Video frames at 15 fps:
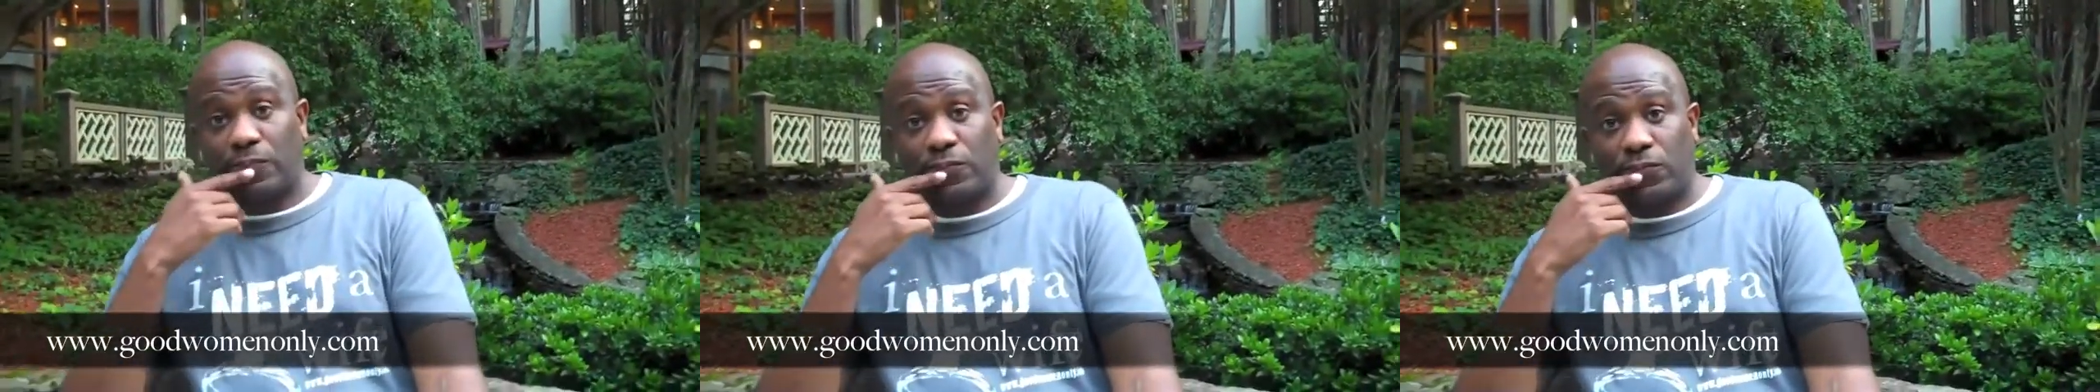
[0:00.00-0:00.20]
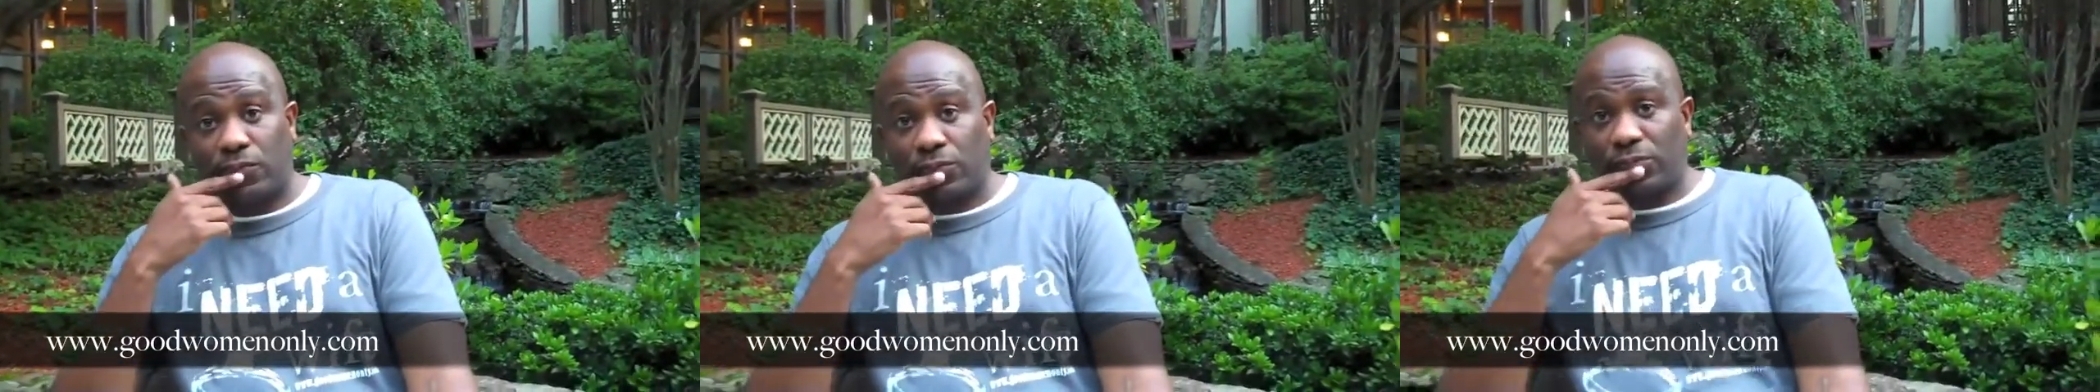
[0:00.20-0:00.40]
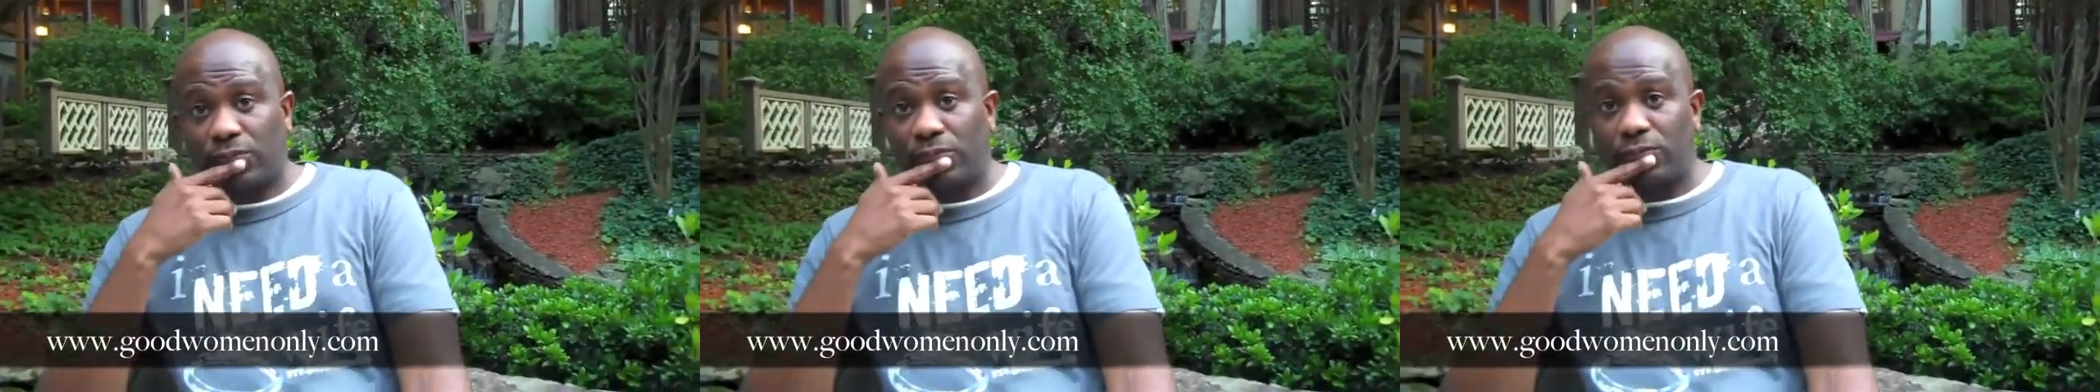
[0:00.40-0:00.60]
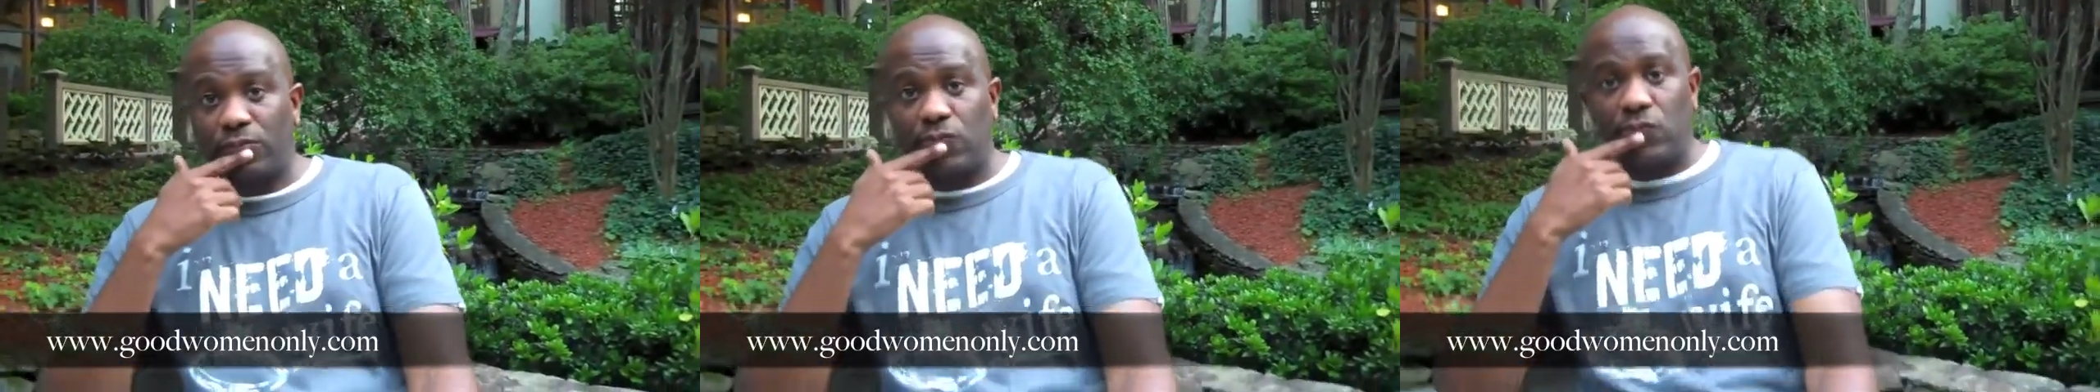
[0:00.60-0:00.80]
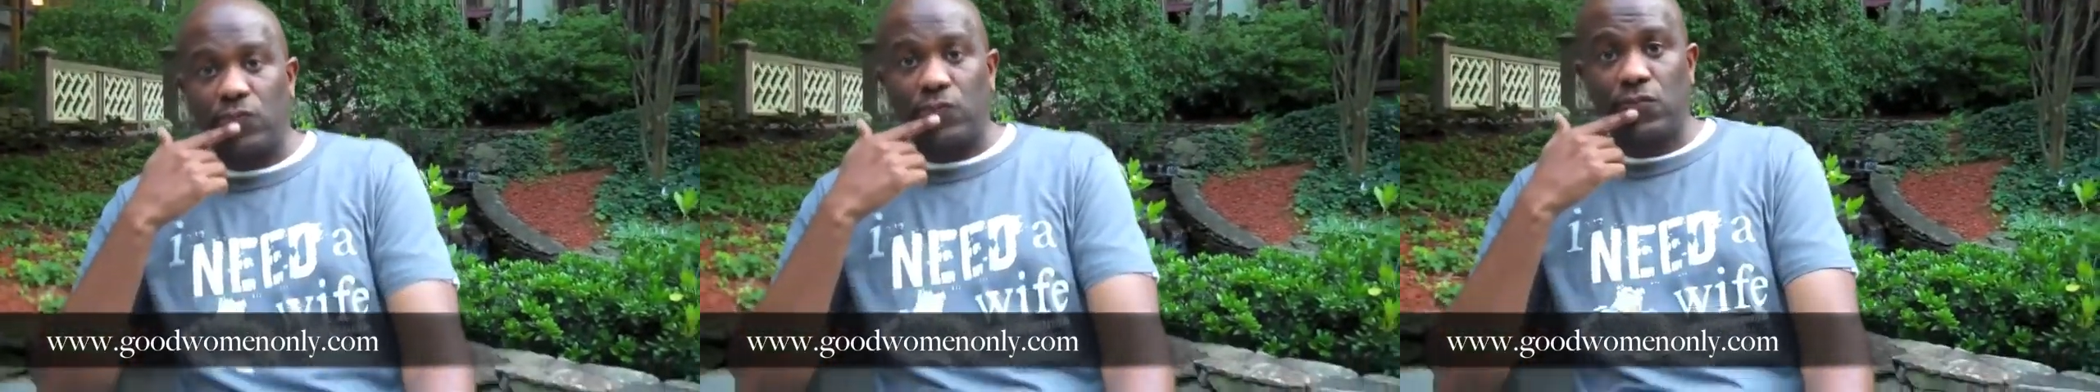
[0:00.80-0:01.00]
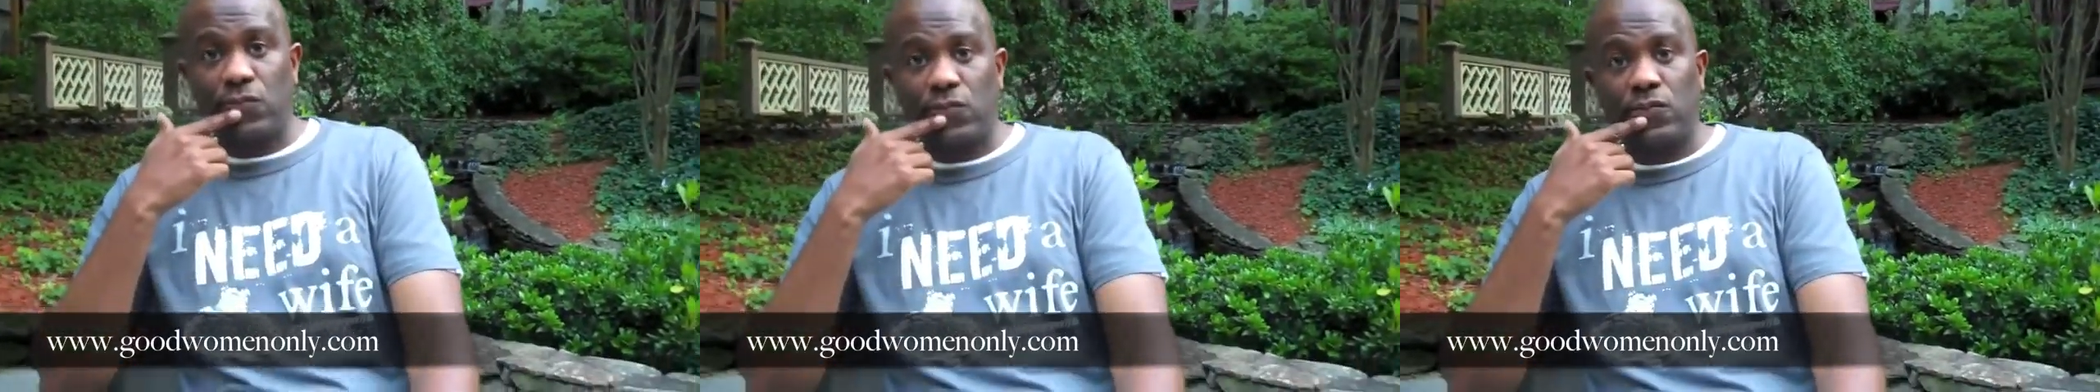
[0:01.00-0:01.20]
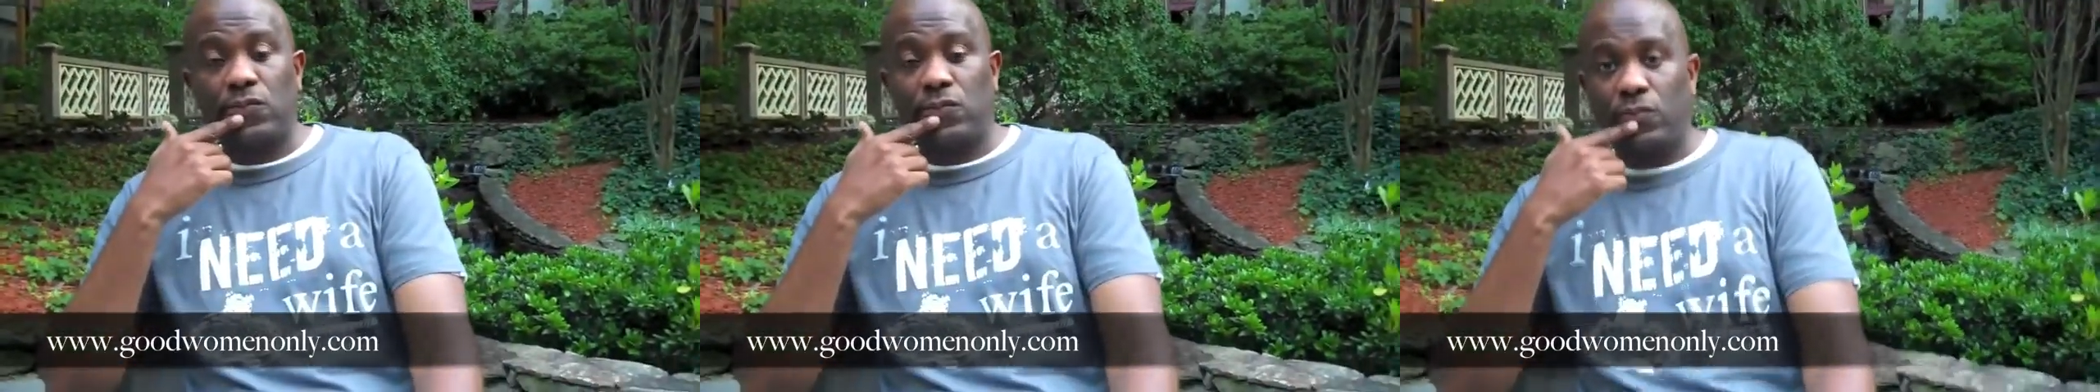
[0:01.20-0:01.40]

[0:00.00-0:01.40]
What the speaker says: And around the country,